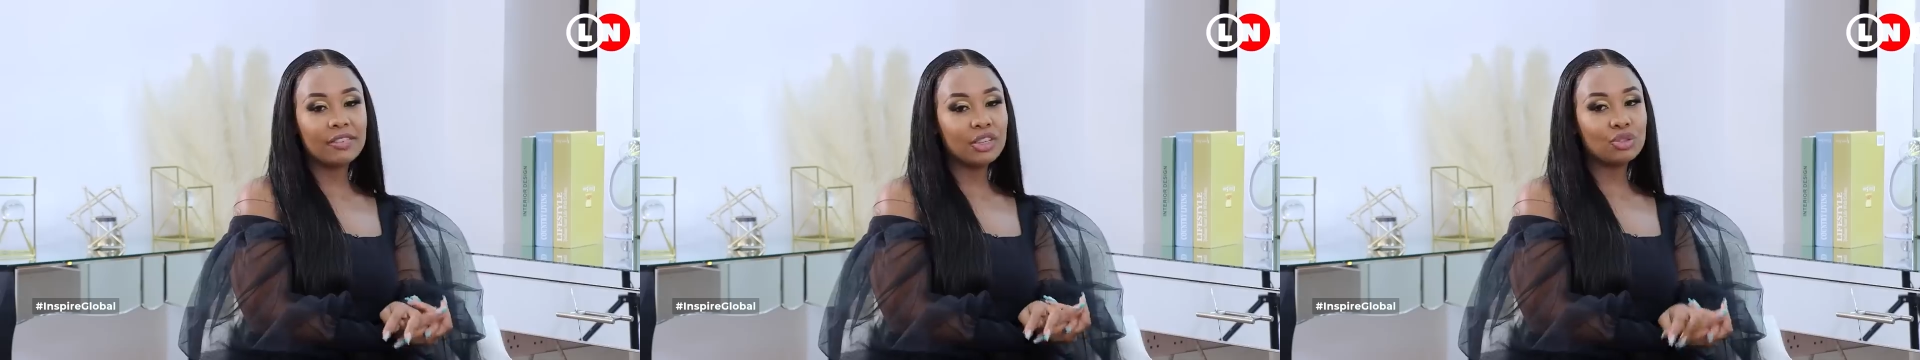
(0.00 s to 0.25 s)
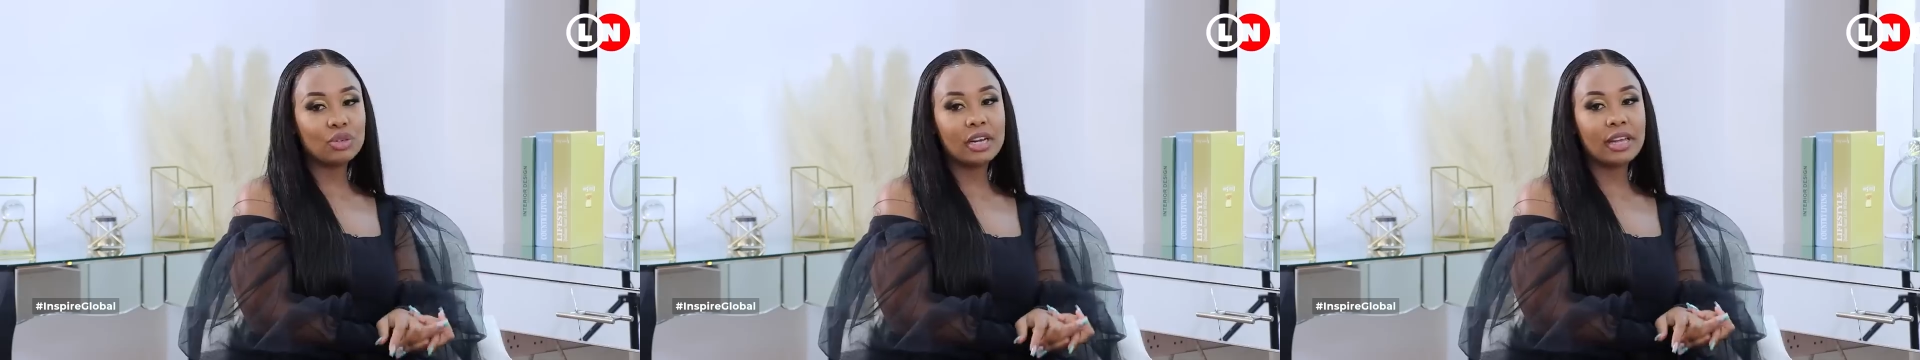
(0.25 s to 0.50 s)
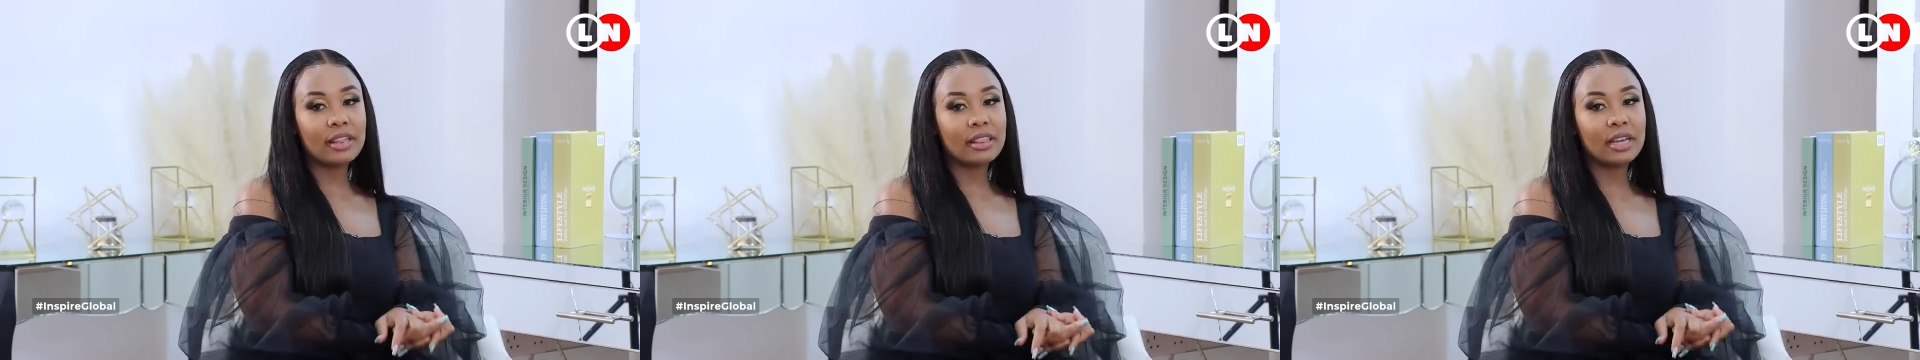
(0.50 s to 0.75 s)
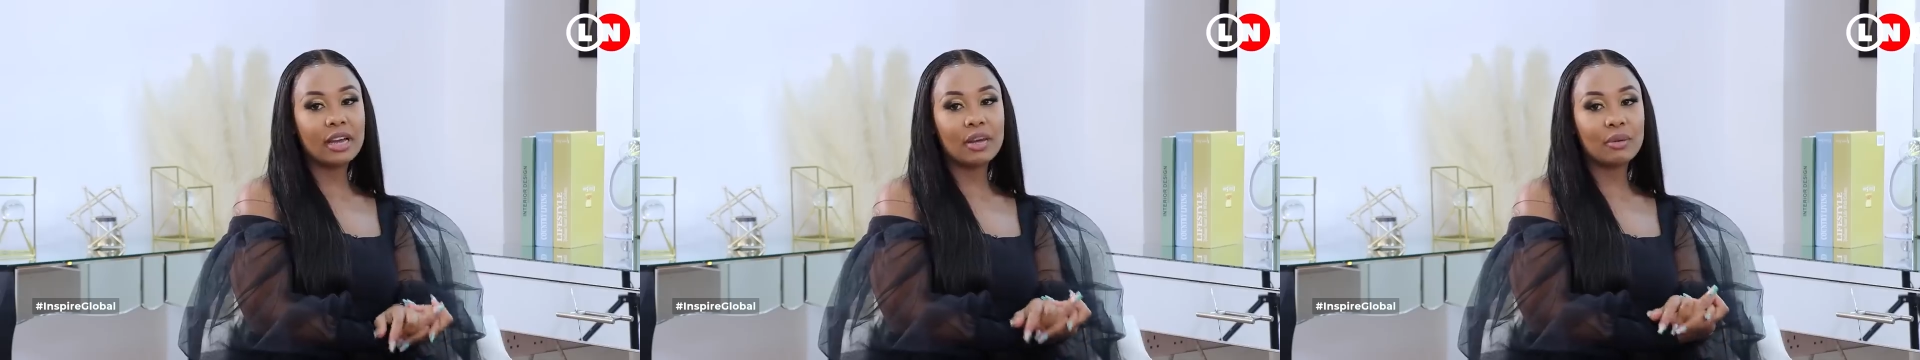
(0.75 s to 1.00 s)
eventually, I
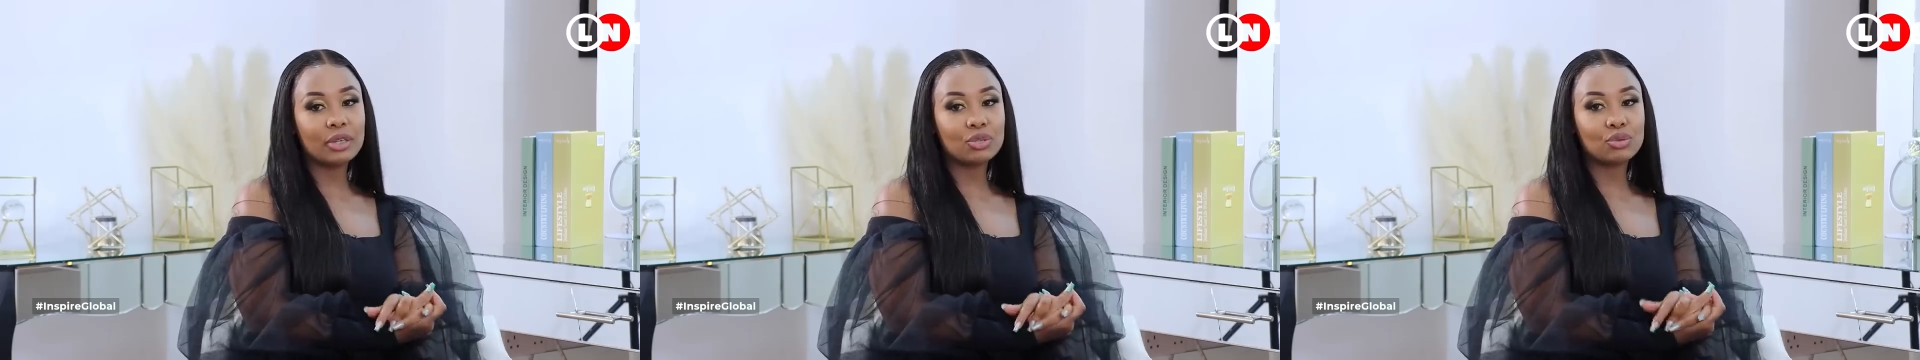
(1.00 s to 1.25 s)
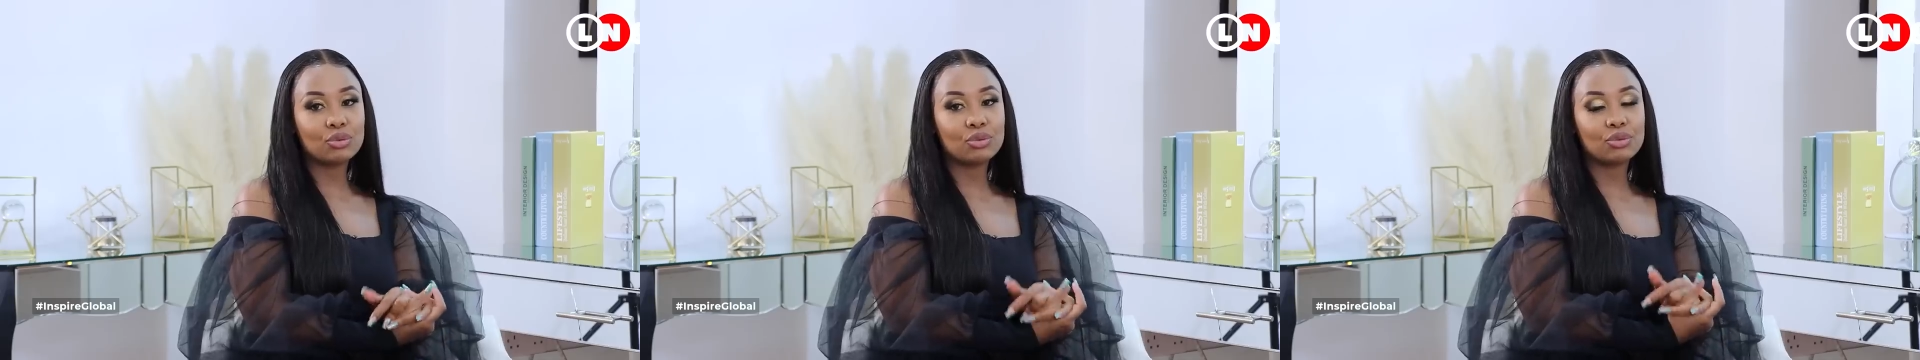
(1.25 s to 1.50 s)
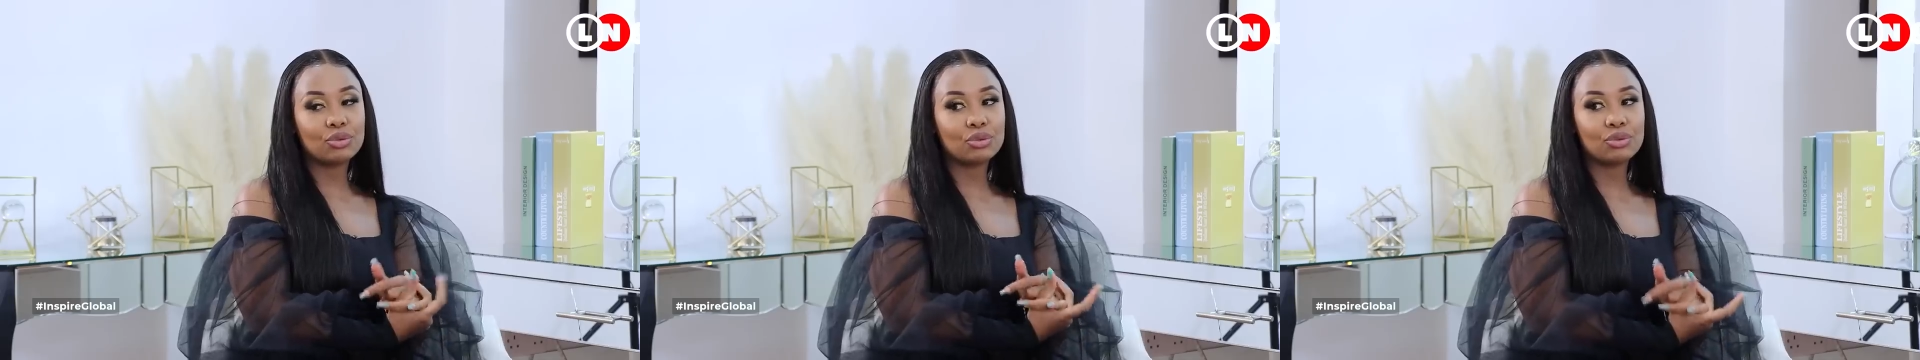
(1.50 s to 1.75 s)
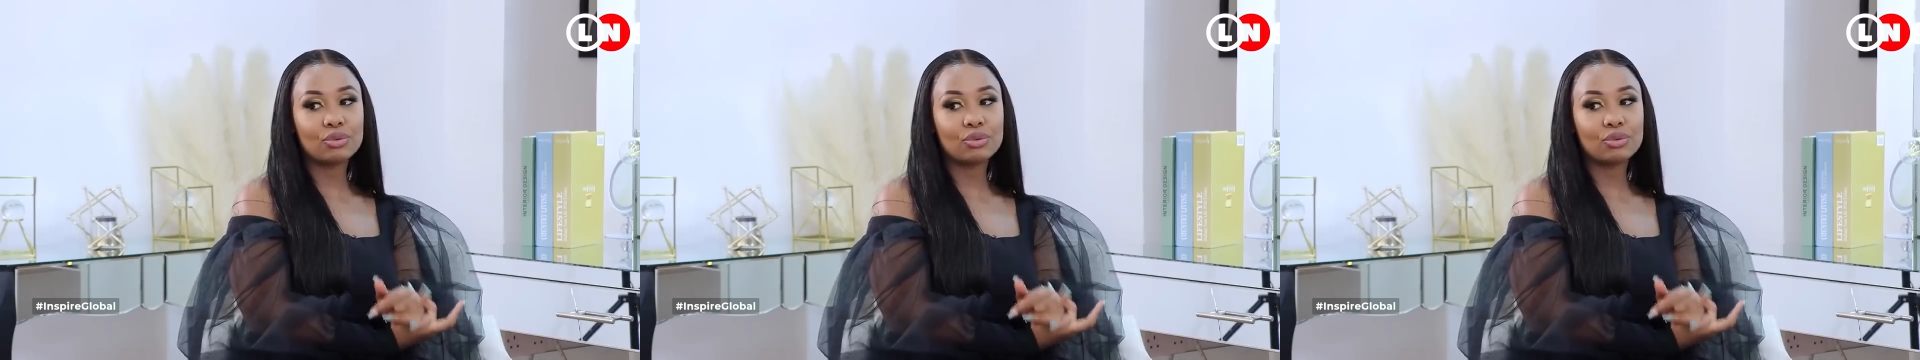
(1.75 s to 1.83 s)
think I want to